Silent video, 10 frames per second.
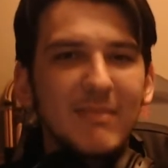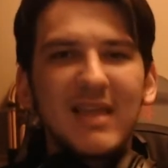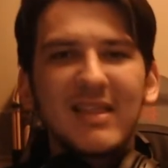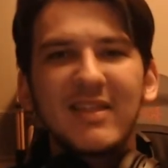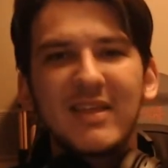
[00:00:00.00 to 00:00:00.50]

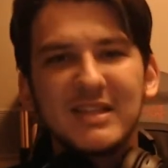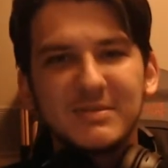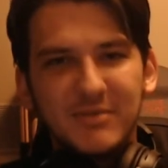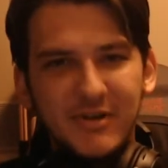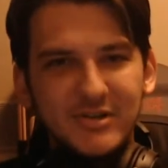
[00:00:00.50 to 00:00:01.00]
Mainly the
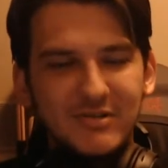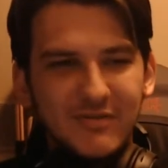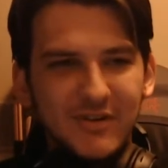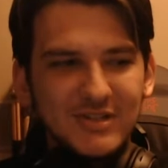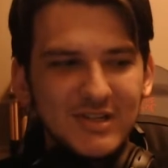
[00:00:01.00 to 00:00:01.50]
inspiration
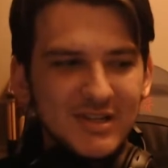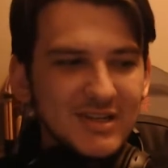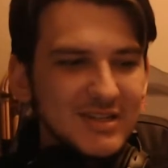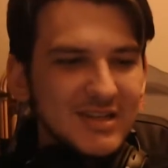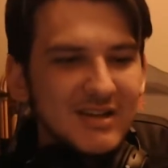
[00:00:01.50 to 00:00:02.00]
first, because